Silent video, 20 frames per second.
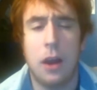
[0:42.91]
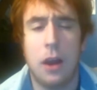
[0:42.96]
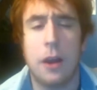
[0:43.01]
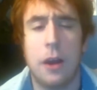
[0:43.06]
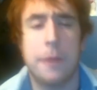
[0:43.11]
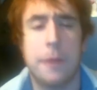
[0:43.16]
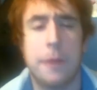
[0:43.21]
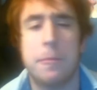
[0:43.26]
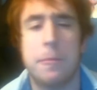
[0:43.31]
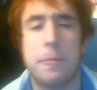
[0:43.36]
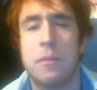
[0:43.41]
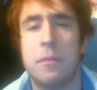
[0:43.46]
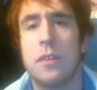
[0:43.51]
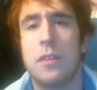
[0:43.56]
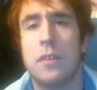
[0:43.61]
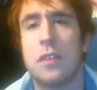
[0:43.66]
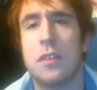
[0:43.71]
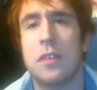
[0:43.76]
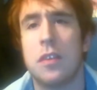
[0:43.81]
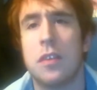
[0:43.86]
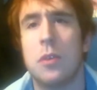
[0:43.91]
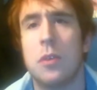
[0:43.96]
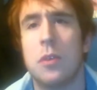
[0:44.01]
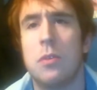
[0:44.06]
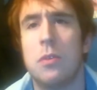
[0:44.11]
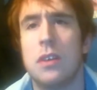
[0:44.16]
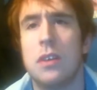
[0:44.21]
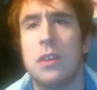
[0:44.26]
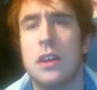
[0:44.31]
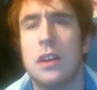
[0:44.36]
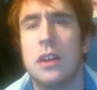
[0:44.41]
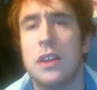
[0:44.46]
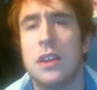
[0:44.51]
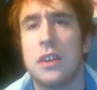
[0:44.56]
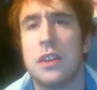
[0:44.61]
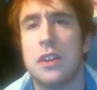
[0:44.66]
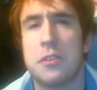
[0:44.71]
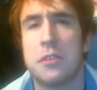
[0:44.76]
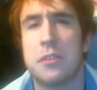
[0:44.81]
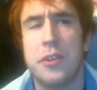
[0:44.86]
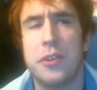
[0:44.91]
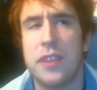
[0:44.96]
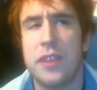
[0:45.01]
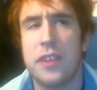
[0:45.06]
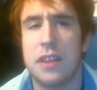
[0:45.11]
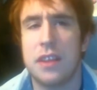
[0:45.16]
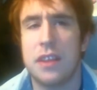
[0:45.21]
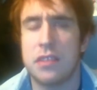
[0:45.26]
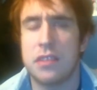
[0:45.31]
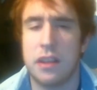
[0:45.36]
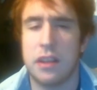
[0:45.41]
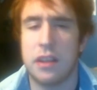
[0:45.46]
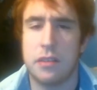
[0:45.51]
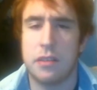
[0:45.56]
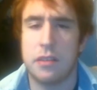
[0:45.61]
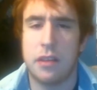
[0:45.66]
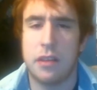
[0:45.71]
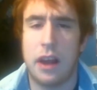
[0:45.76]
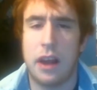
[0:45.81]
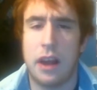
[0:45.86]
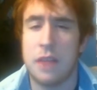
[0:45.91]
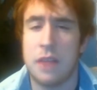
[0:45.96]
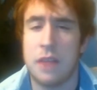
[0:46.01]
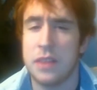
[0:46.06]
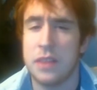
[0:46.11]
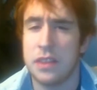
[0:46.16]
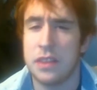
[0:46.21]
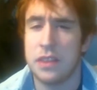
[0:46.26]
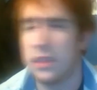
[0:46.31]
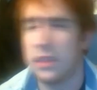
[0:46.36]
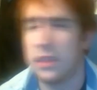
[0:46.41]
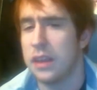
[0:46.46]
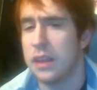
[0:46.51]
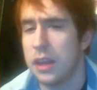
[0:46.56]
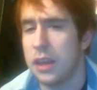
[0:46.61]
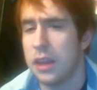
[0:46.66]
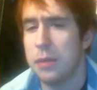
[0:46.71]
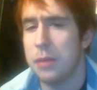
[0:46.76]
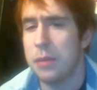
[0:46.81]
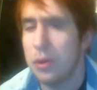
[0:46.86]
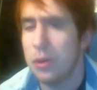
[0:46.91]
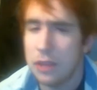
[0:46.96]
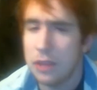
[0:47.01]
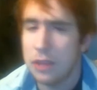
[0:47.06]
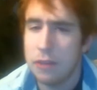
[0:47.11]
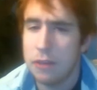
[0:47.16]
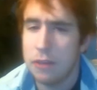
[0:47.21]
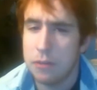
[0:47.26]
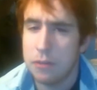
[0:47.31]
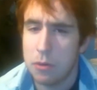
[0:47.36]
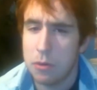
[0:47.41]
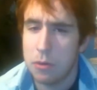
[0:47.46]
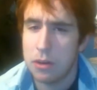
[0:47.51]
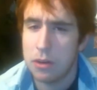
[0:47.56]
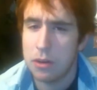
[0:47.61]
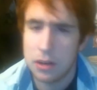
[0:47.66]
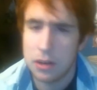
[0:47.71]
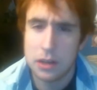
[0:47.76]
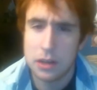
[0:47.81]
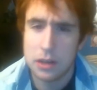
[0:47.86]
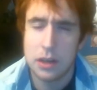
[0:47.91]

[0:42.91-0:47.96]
Um, so, there's a few things that I've been thinking about leaving for,